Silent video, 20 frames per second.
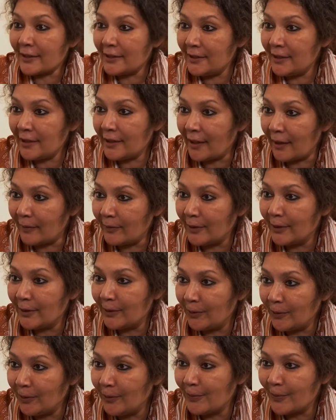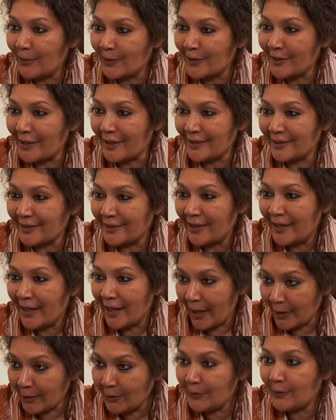actually covered the whole process,
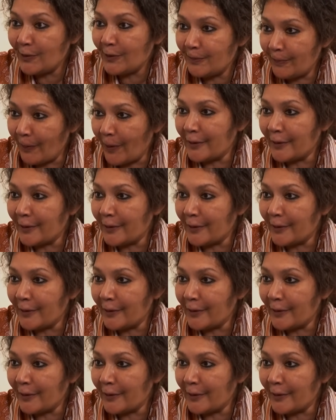and you've just